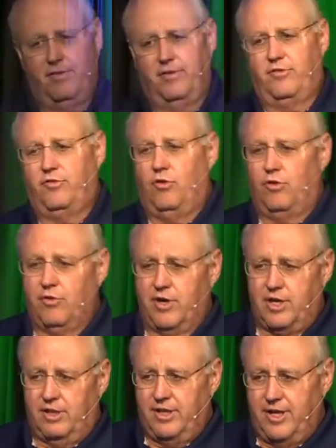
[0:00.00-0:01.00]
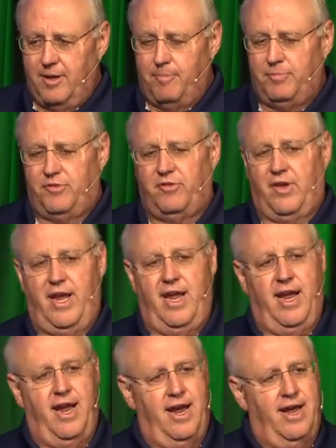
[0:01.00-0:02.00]
the solar eclipse
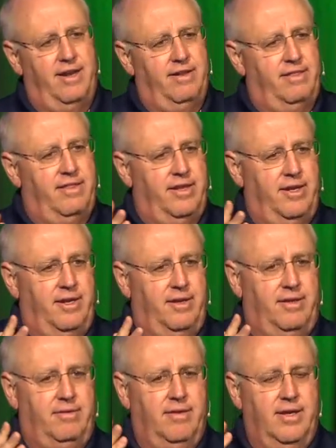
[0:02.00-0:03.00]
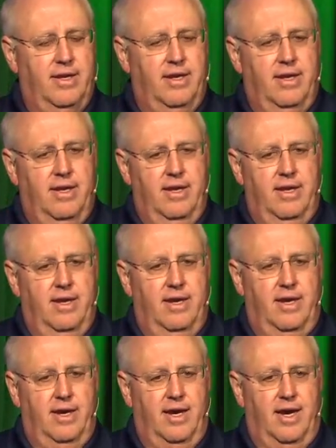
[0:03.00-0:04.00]
and the
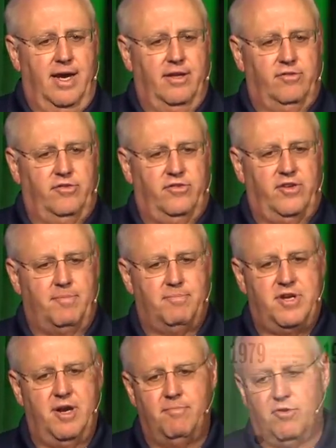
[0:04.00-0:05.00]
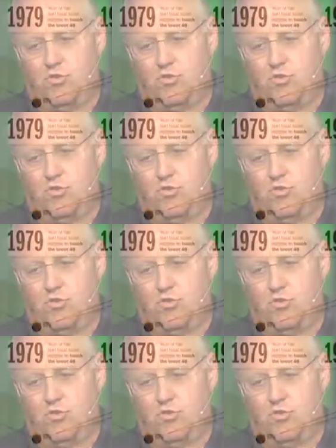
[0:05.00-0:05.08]
uh, September